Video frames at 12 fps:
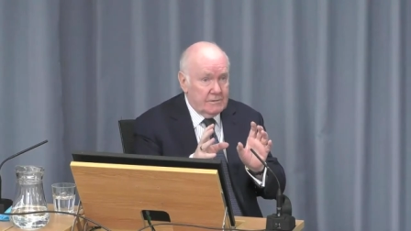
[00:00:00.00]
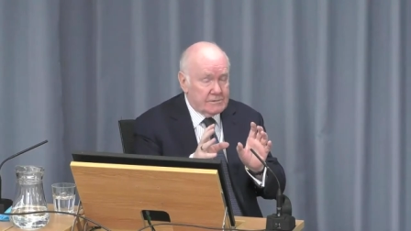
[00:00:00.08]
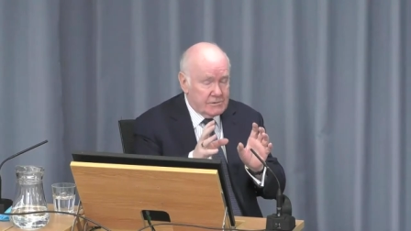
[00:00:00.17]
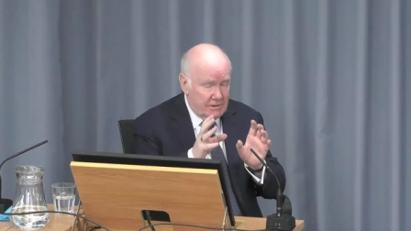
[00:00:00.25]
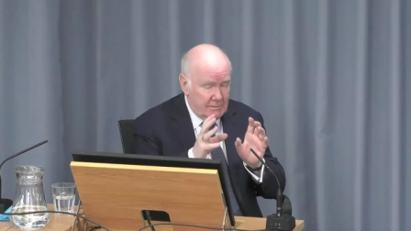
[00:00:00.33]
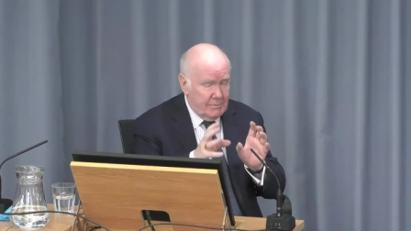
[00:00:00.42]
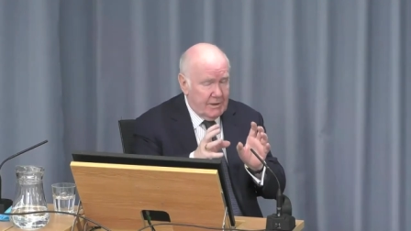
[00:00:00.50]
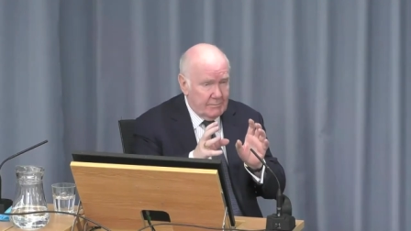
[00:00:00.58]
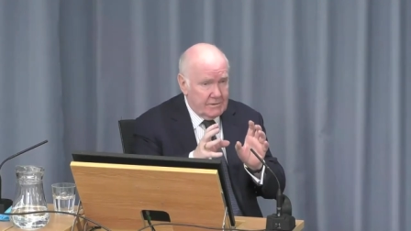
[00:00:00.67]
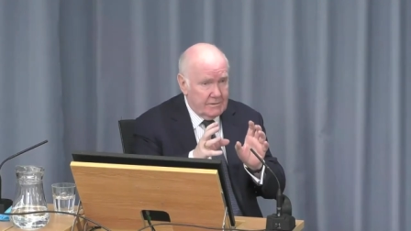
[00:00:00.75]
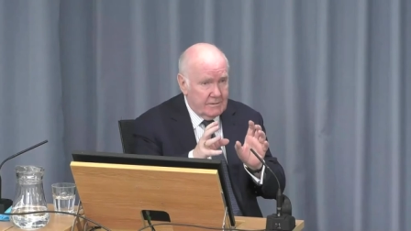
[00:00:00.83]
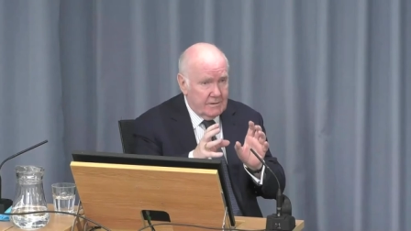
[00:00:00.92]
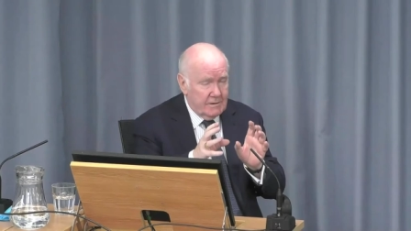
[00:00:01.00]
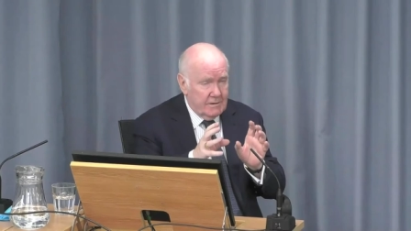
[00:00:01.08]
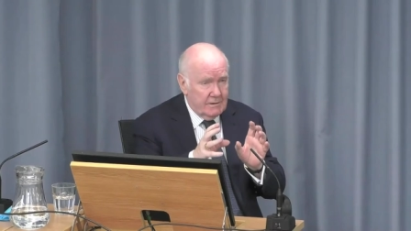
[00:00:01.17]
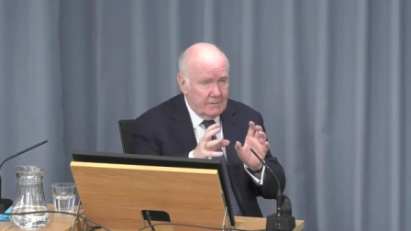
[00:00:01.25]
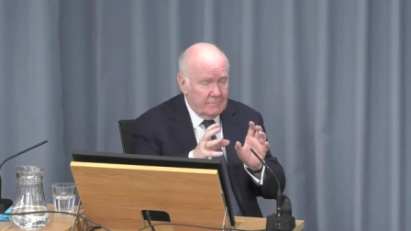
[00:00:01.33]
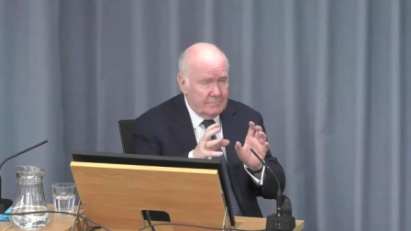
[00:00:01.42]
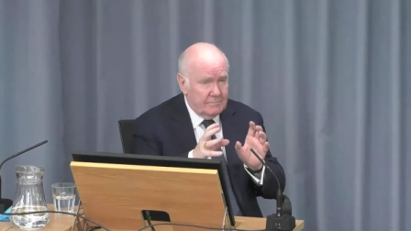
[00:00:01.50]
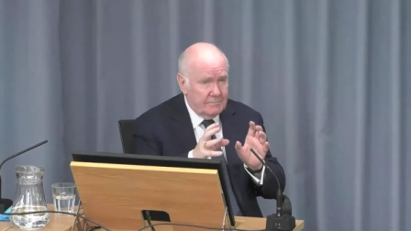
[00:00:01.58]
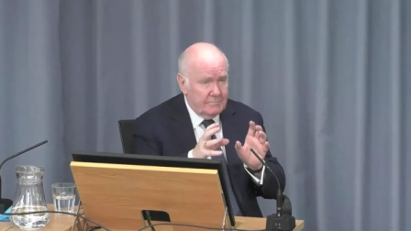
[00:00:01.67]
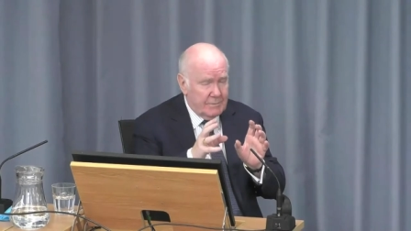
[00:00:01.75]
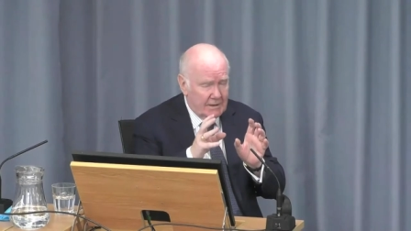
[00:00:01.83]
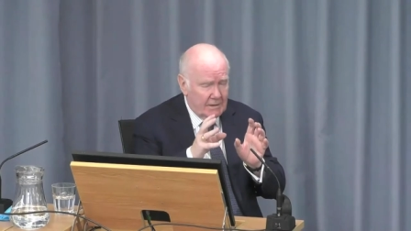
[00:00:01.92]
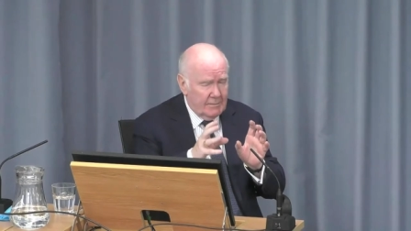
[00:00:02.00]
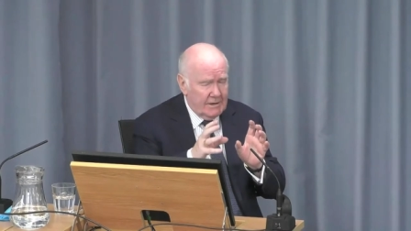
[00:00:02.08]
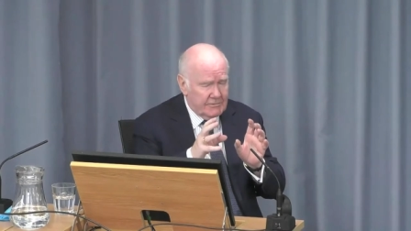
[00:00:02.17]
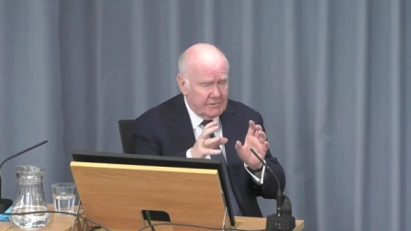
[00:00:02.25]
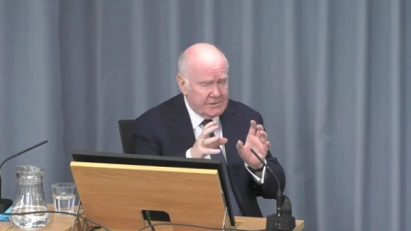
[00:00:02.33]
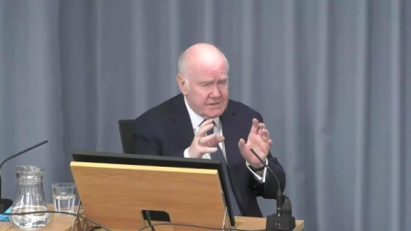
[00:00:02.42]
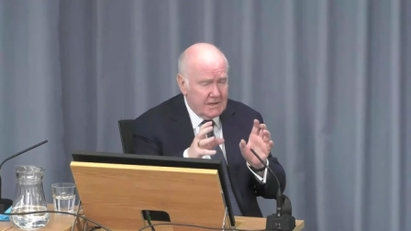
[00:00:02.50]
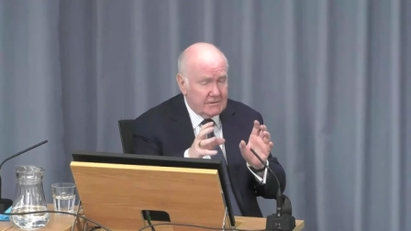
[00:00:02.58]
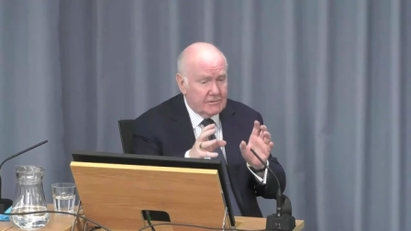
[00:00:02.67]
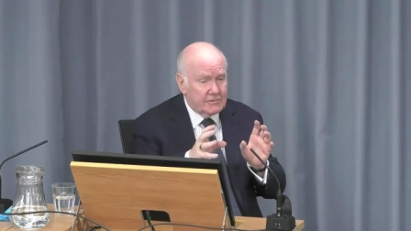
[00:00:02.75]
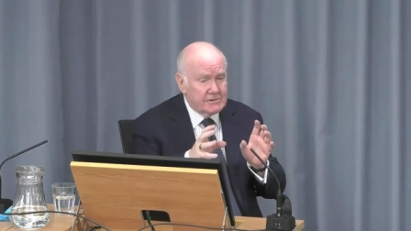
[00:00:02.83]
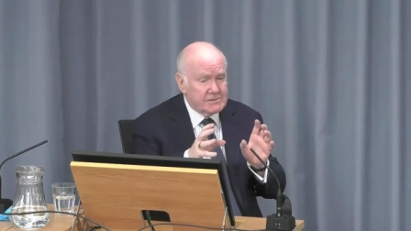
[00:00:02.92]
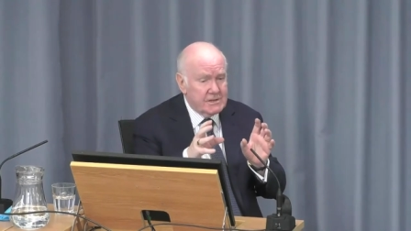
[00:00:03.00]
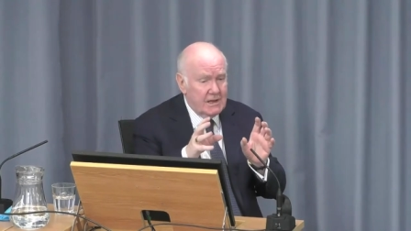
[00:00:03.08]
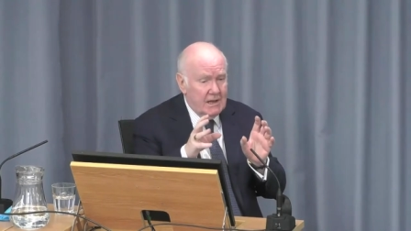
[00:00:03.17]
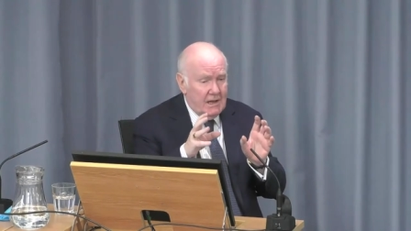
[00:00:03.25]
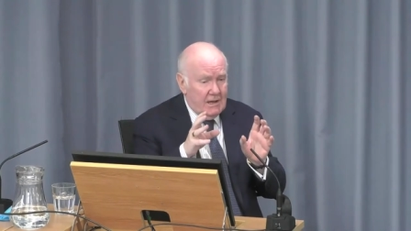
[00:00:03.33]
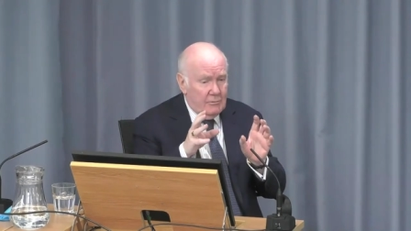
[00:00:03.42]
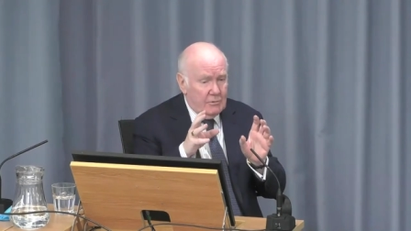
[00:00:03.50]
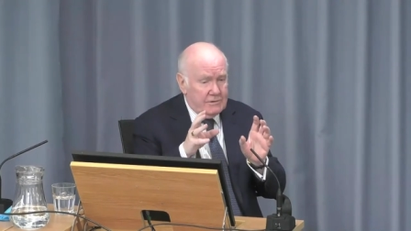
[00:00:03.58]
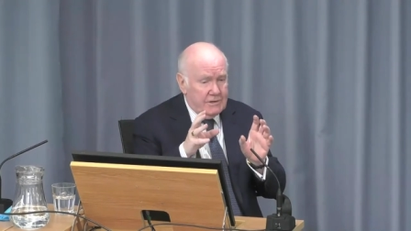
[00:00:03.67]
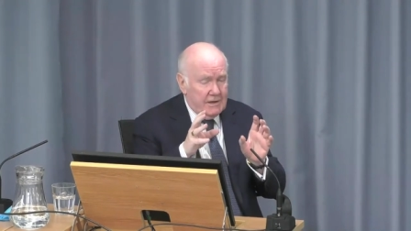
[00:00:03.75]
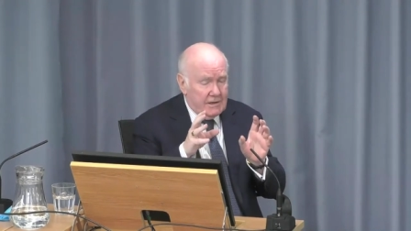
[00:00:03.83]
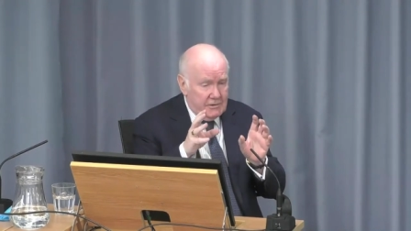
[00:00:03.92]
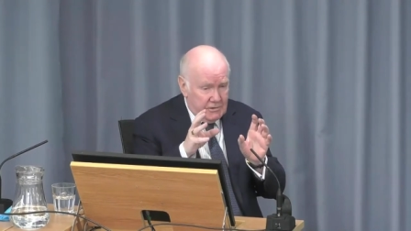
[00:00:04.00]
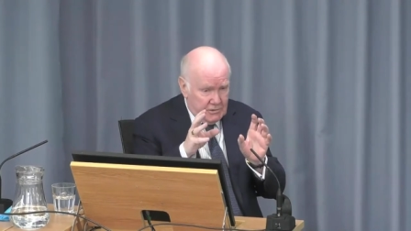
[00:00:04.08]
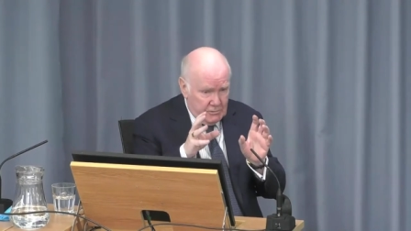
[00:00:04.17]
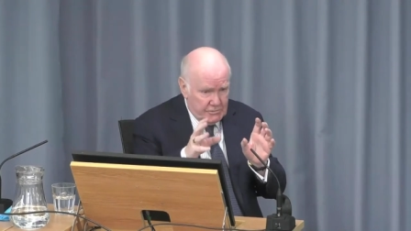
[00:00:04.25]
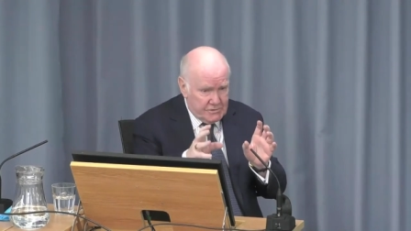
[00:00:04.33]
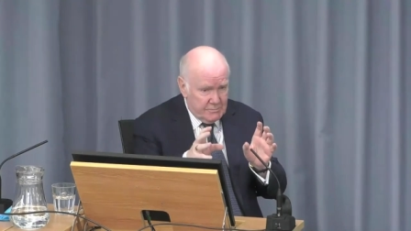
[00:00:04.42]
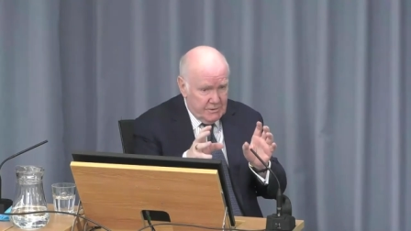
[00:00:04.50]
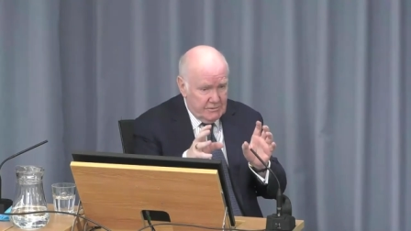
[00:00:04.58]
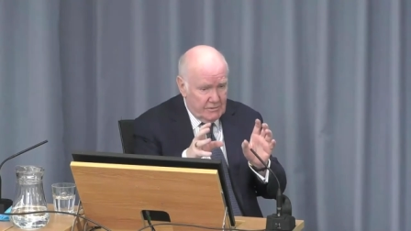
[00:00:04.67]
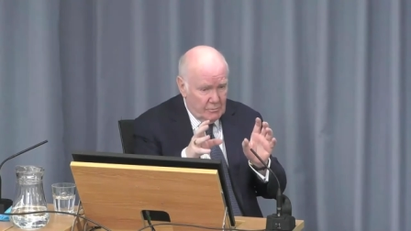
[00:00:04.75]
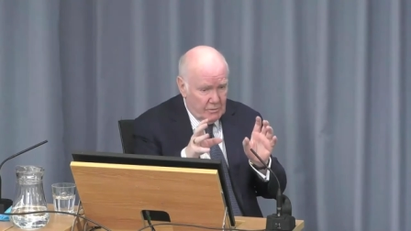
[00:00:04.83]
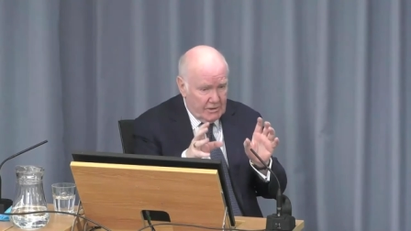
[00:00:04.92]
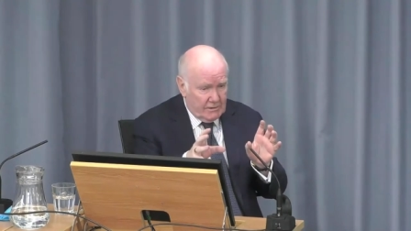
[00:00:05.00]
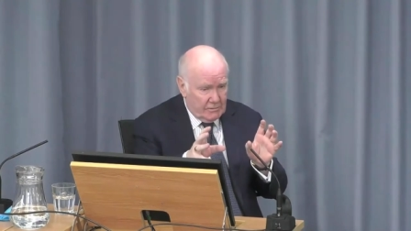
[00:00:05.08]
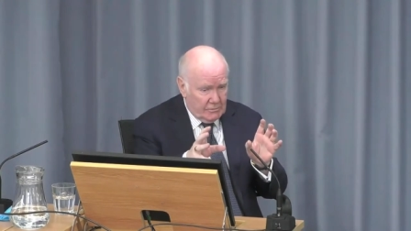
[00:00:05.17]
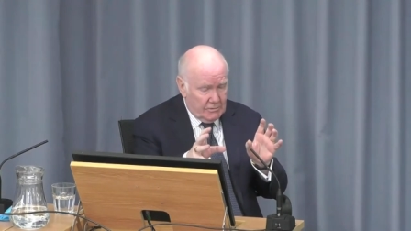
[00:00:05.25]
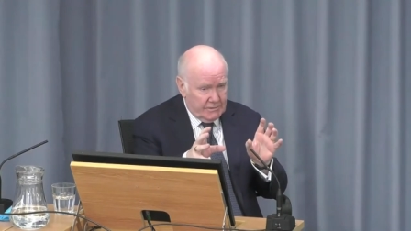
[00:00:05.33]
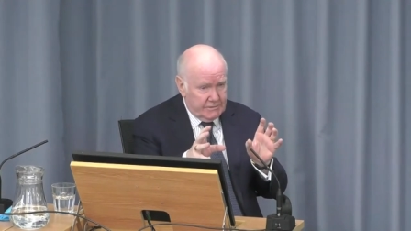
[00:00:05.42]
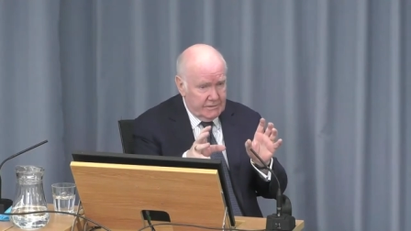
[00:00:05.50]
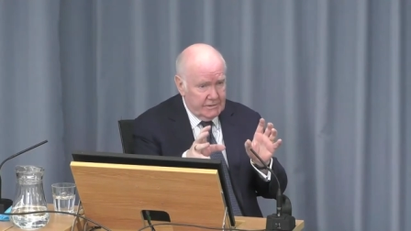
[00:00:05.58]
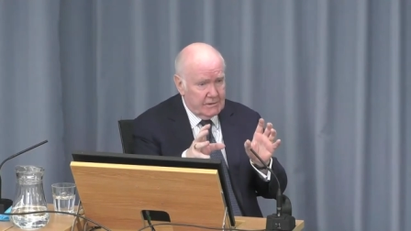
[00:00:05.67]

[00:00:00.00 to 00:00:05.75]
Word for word: sorry, permanent um, parliamentary secretaries would take a huge amount of the workload,